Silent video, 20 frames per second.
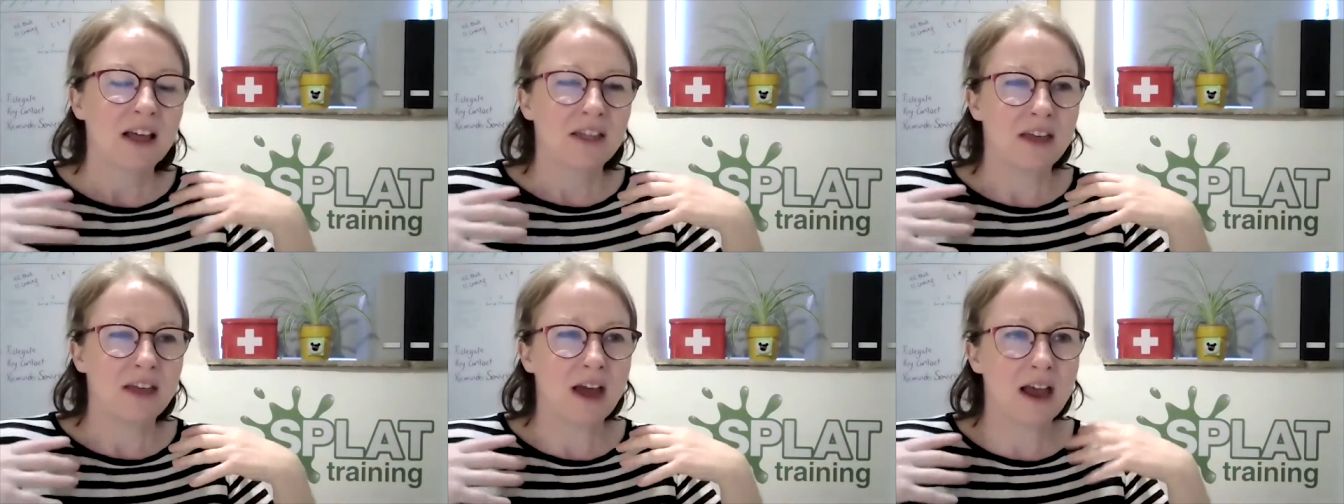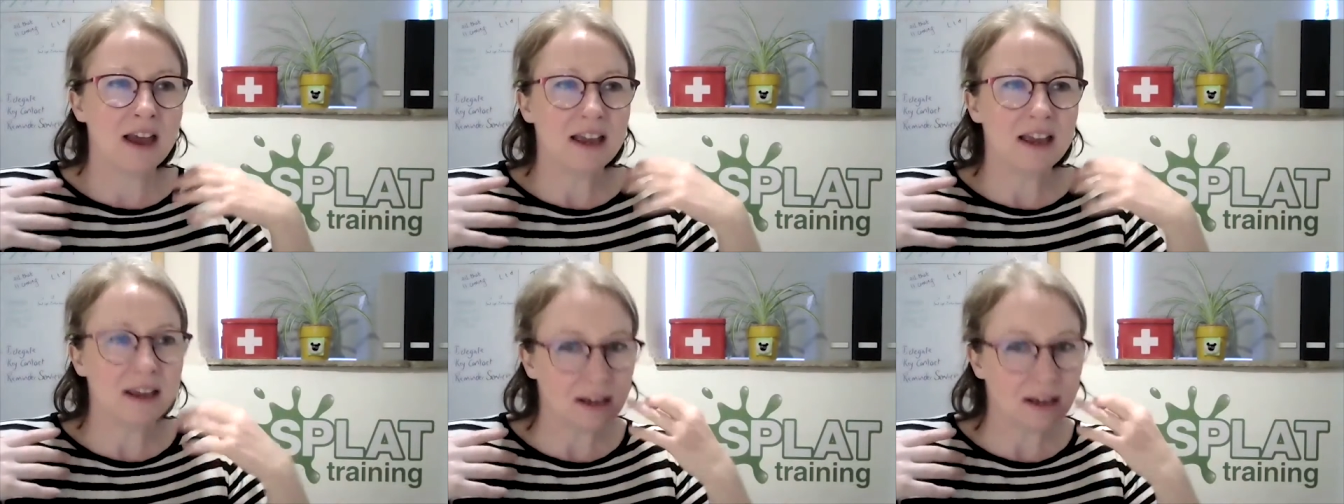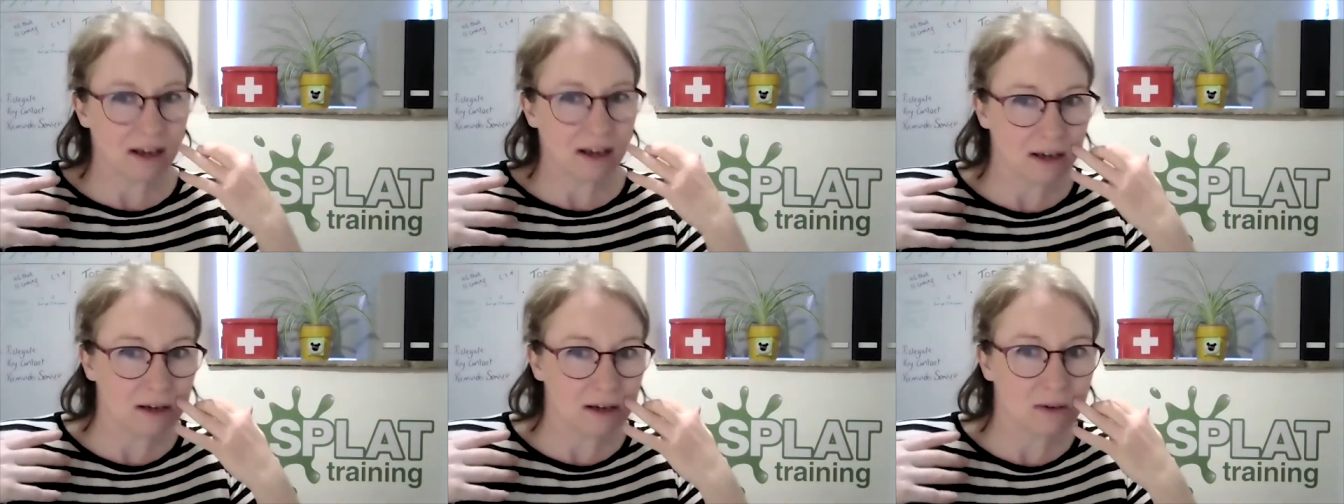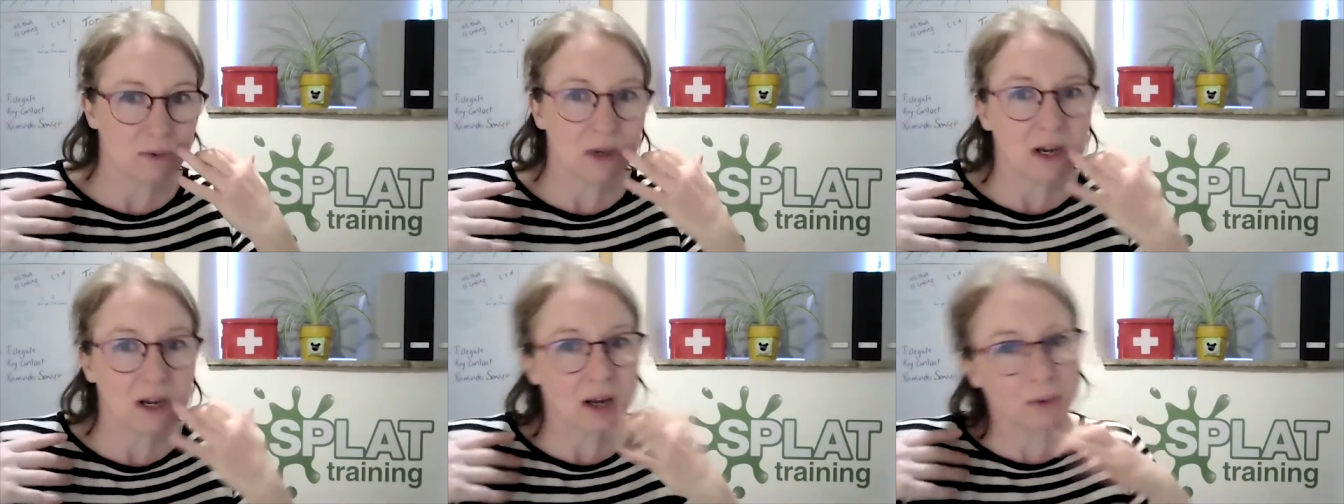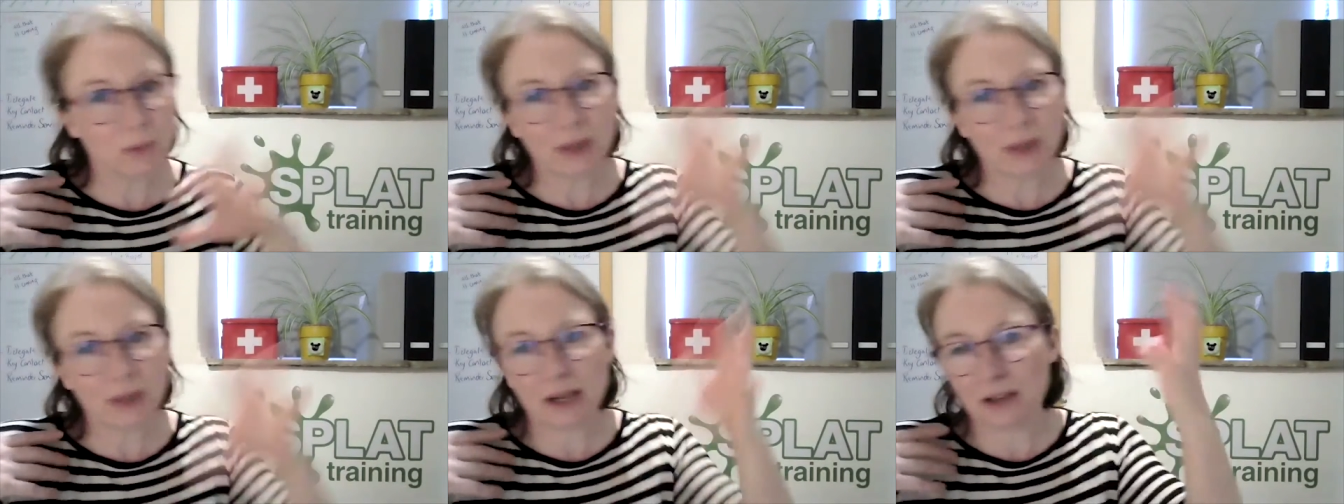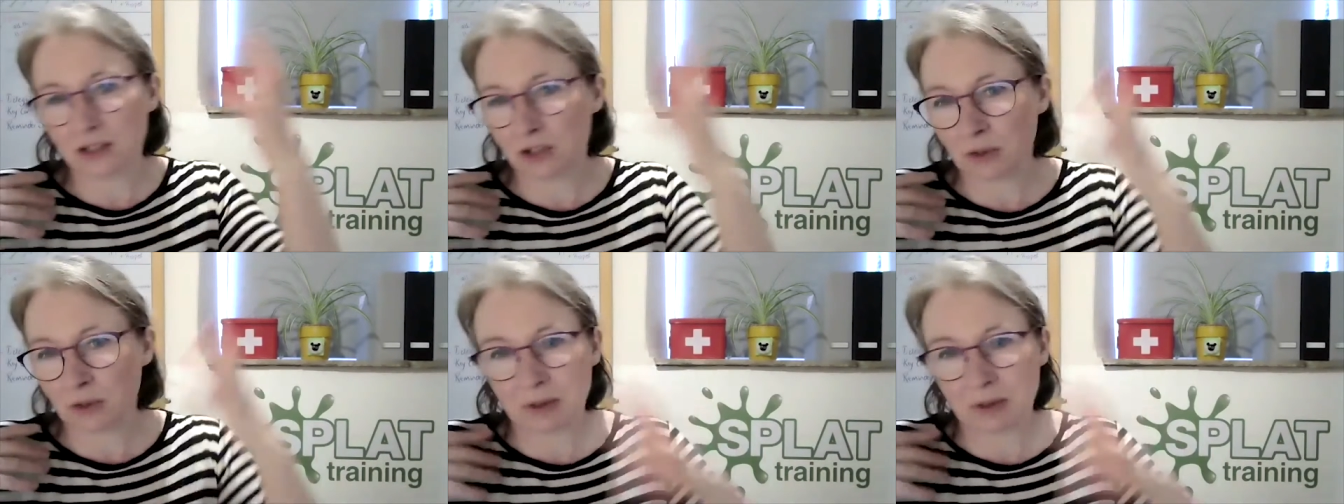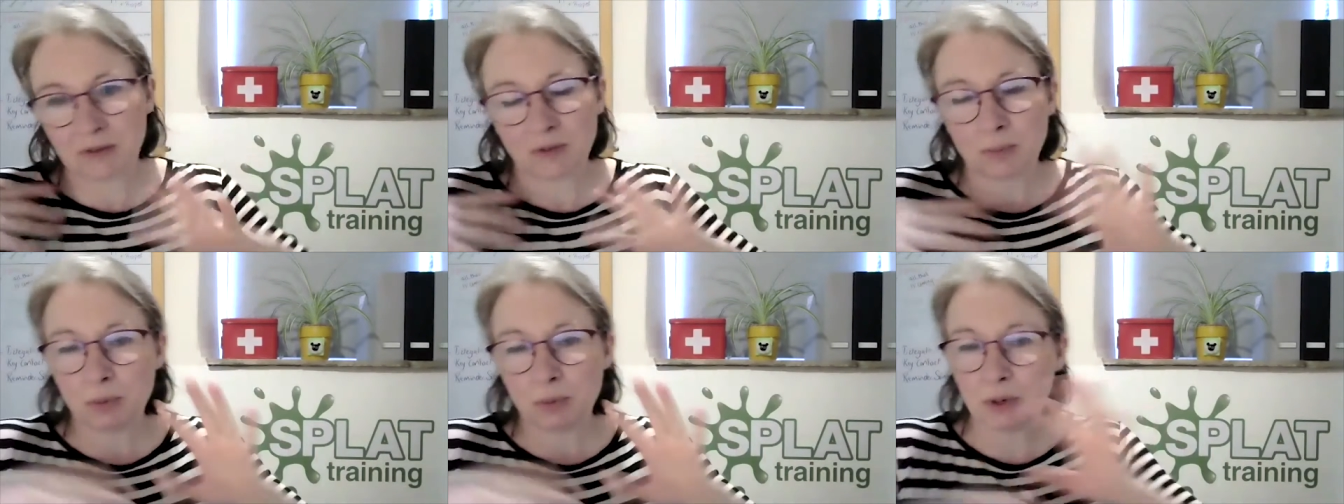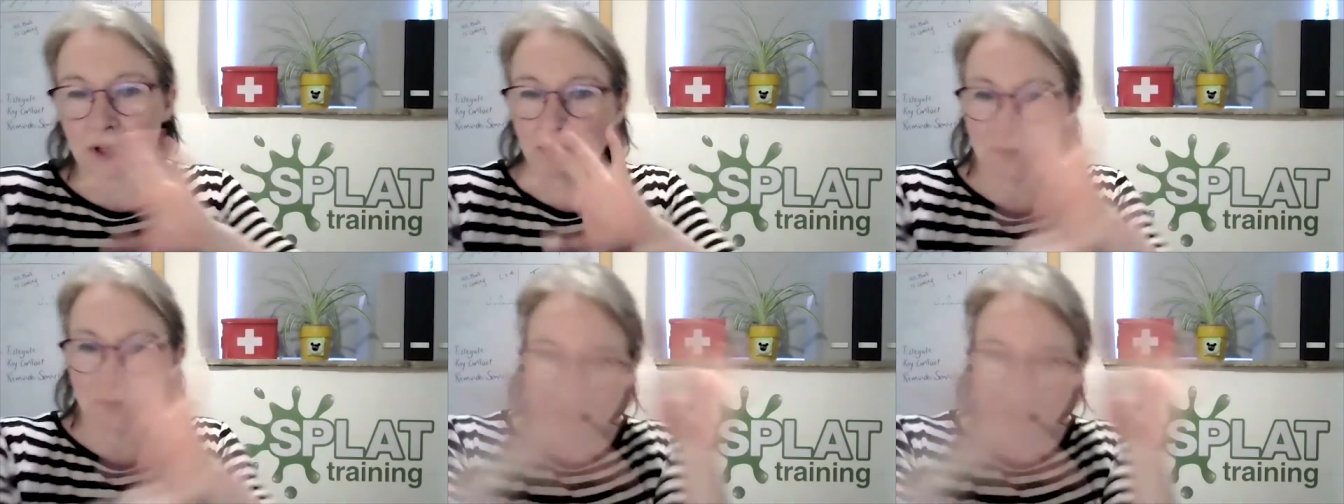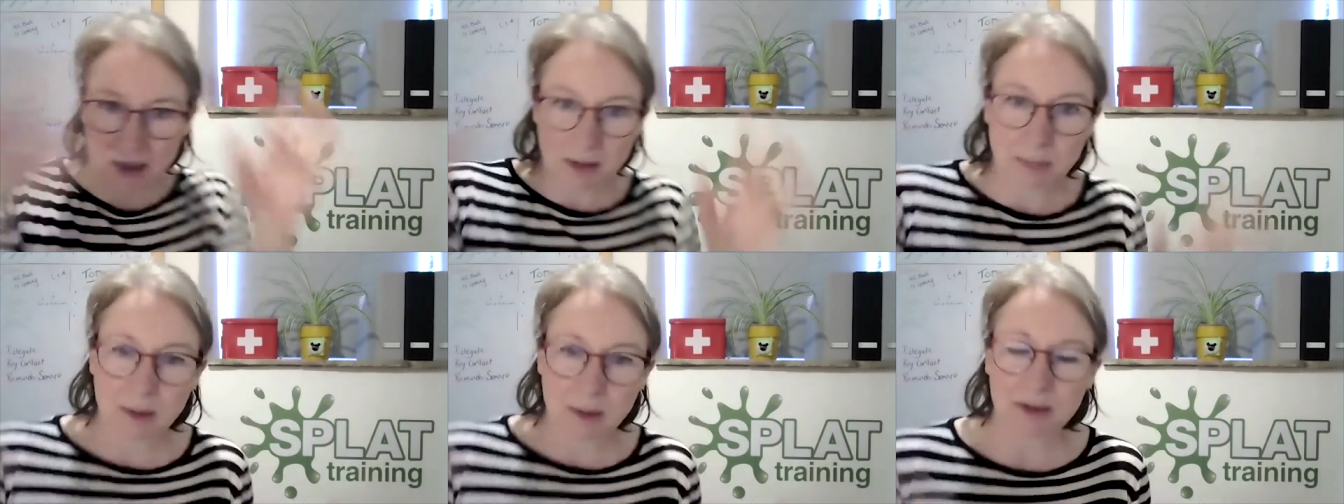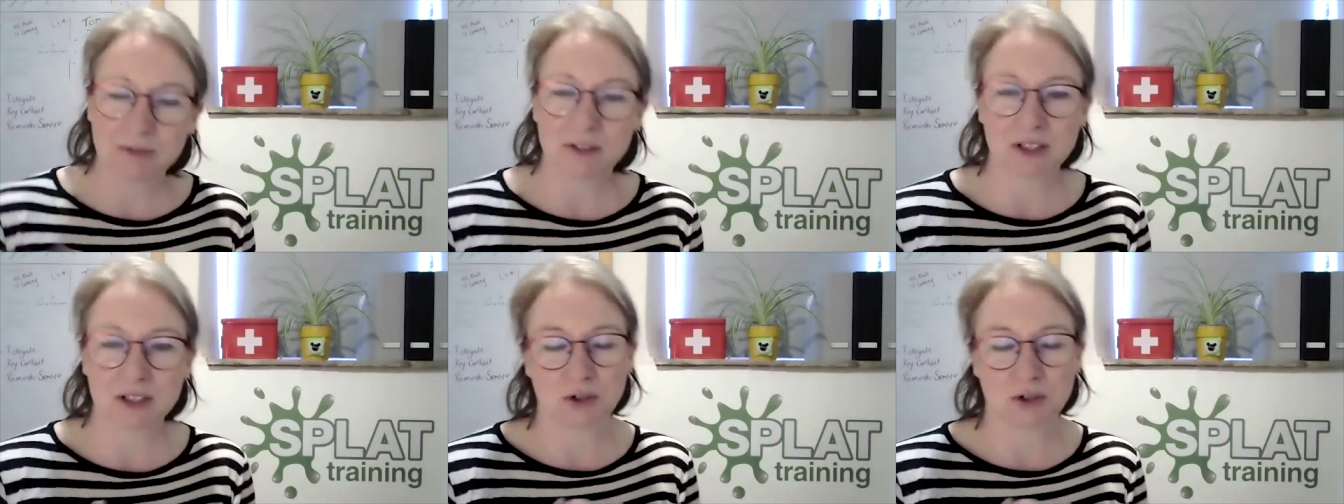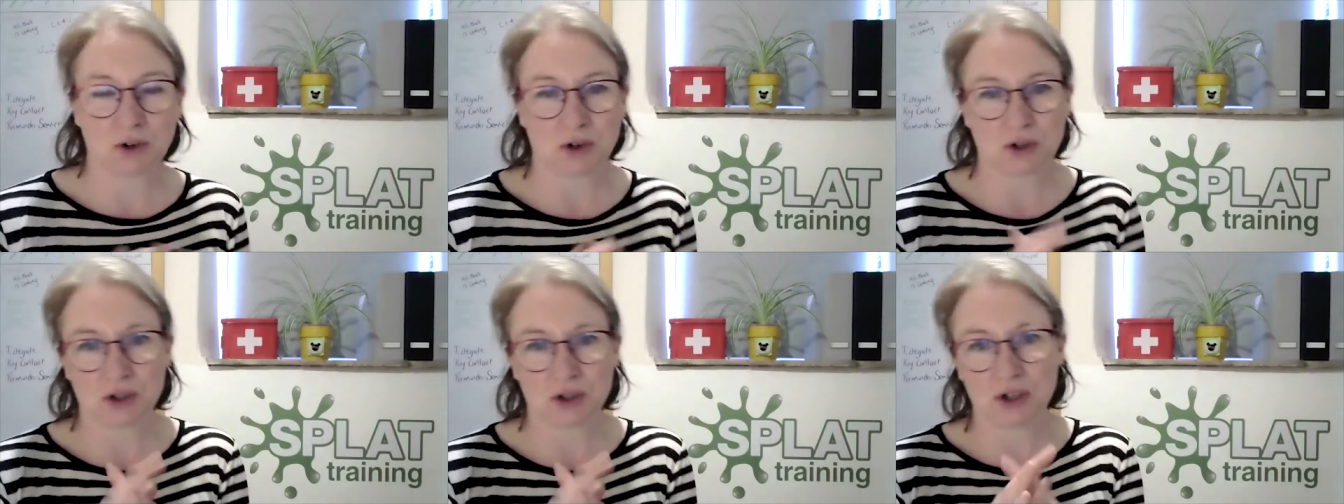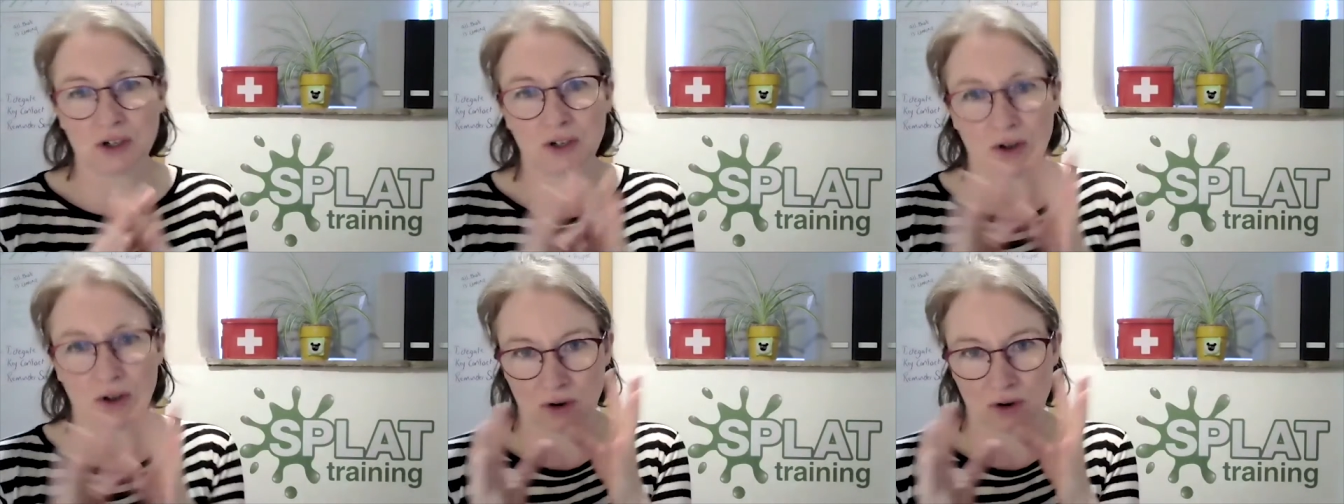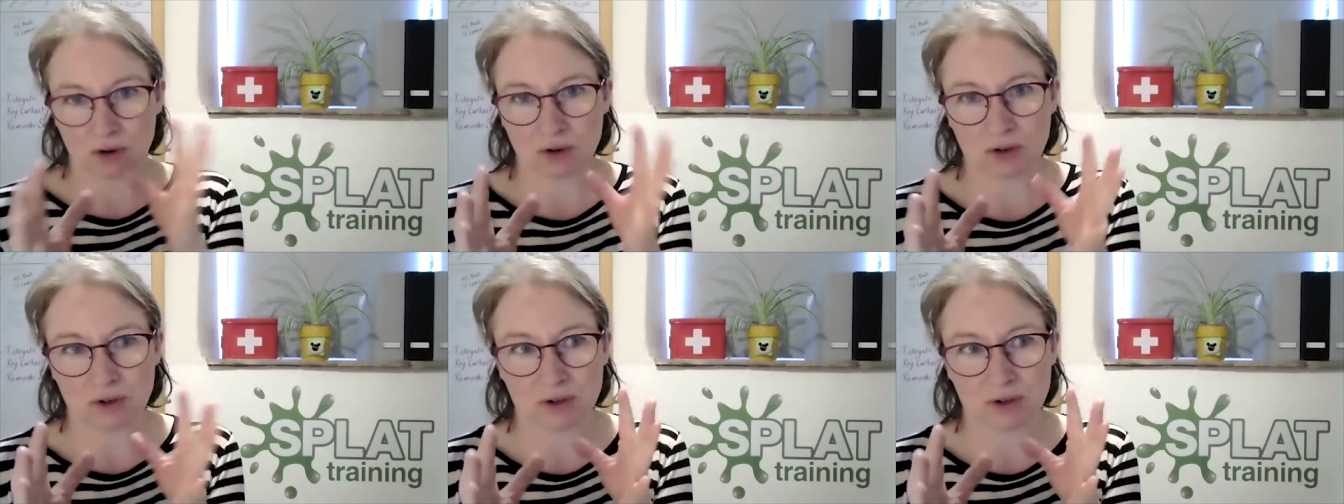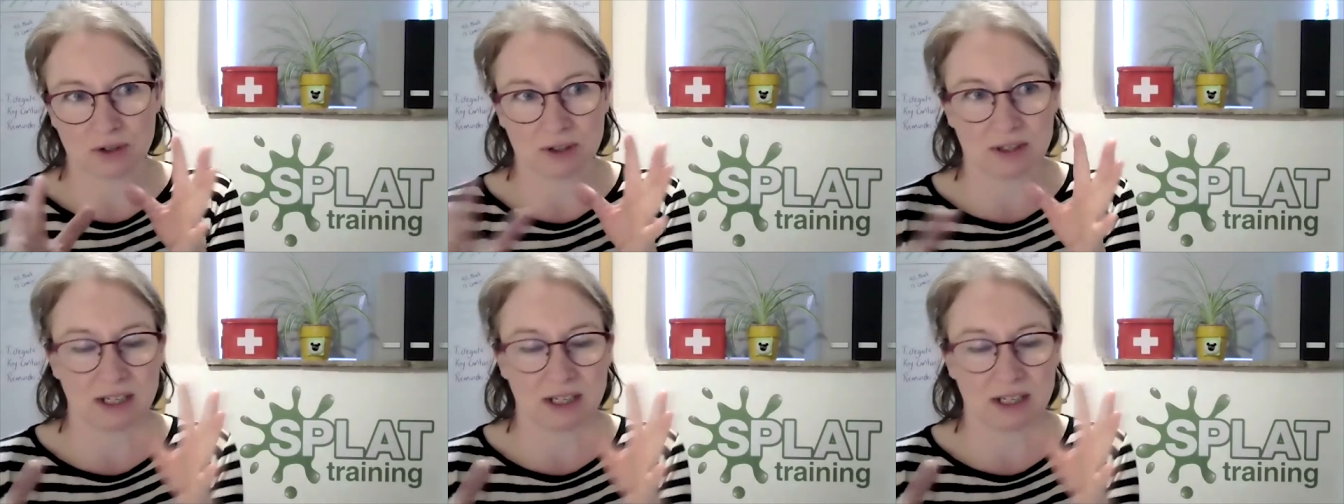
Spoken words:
We do a bit of a briefing and a bit of discussion on